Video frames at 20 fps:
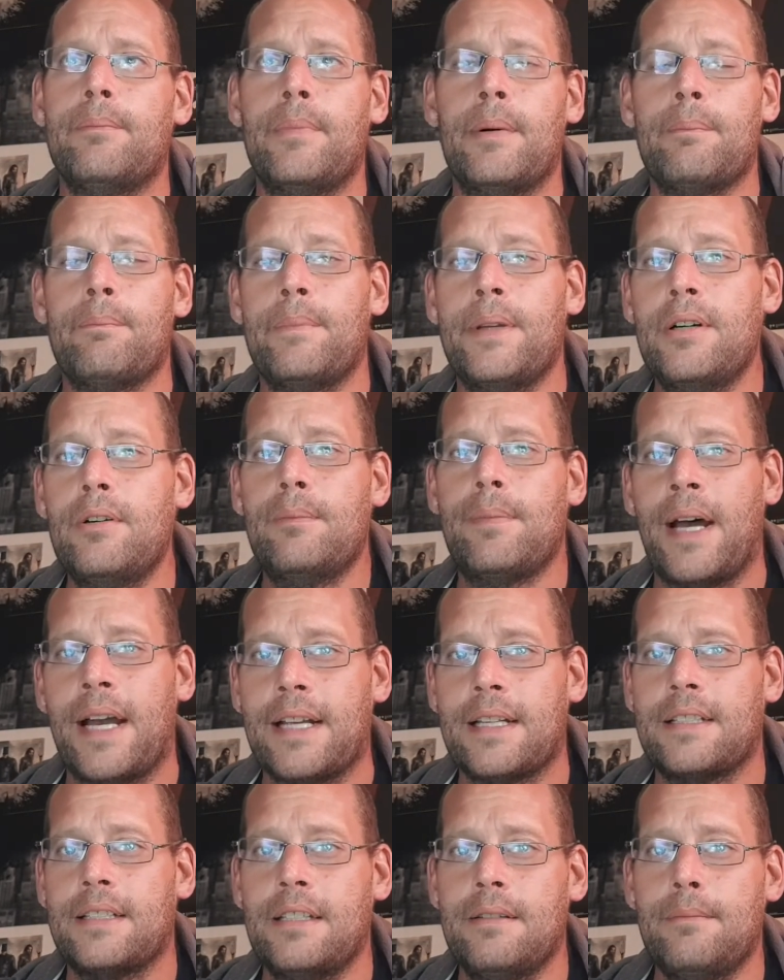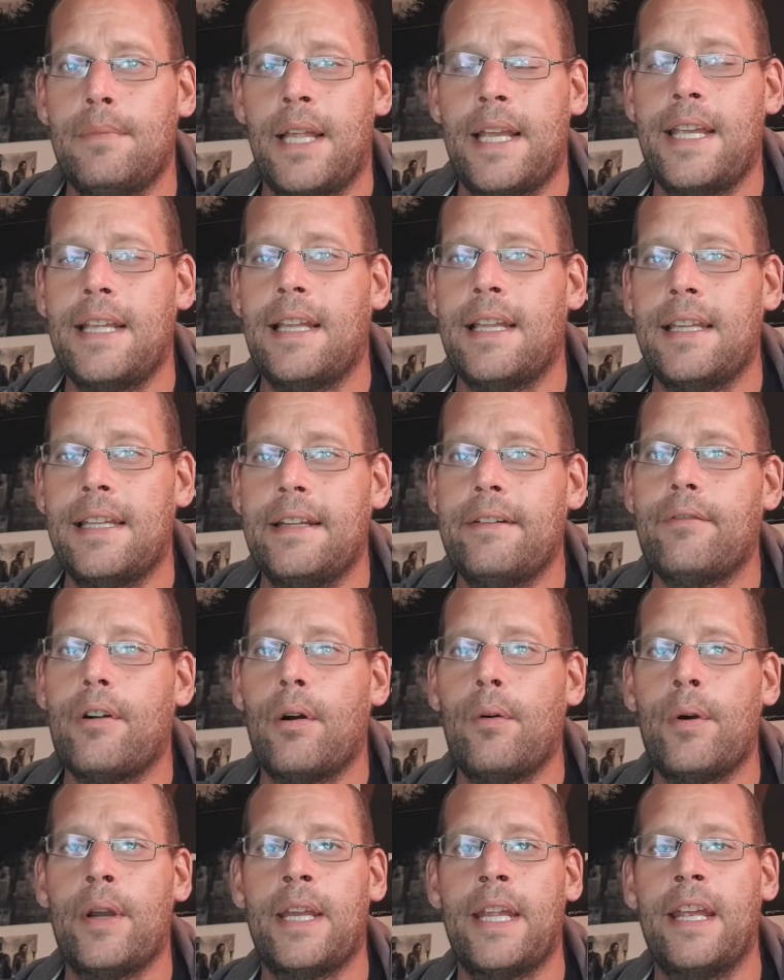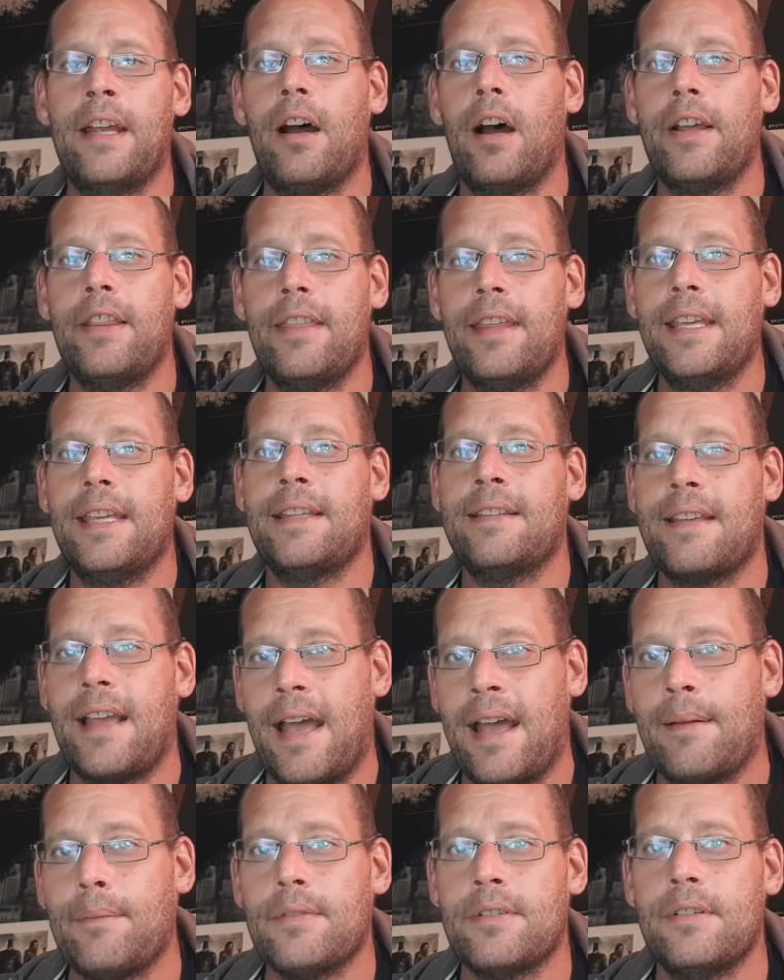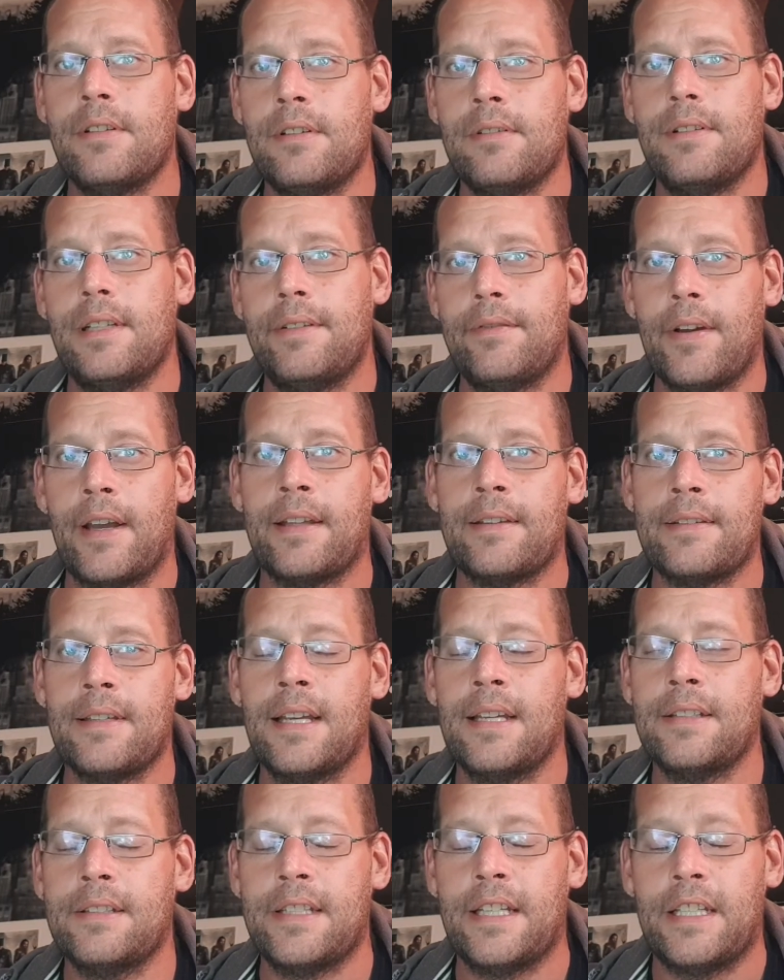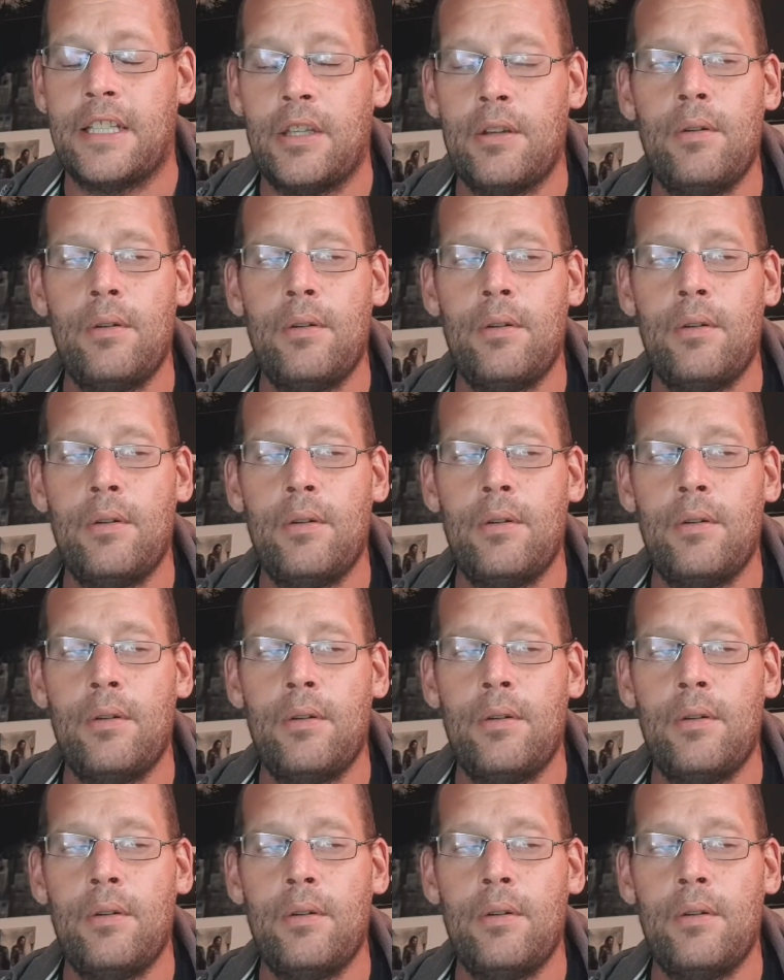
But Bill Paxton playing the lead role in it, I think it's absolutely fantastic.